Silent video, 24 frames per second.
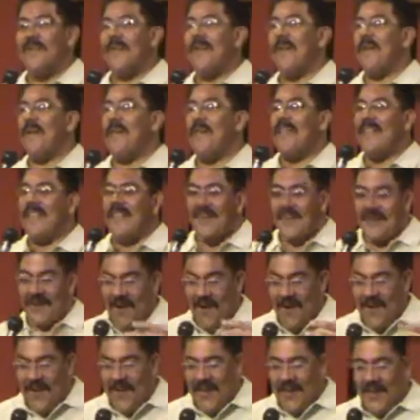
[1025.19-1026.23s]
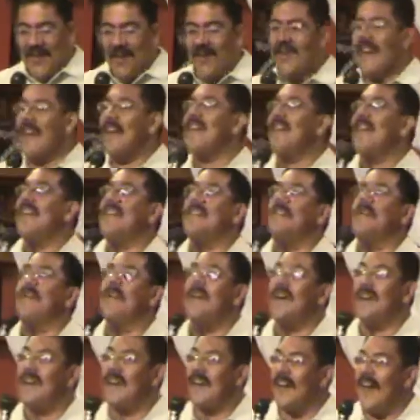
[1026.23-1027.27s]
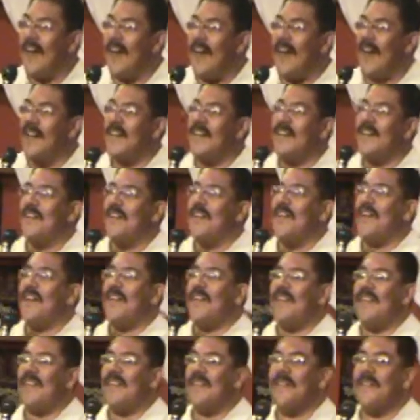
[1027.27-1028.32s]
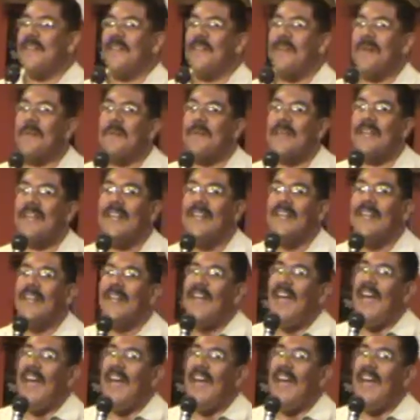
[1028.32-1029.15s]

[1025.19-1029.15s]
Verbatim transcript: You know what I mean? You're you're hearing the word of God, and you're hearing. You, you know what I mean?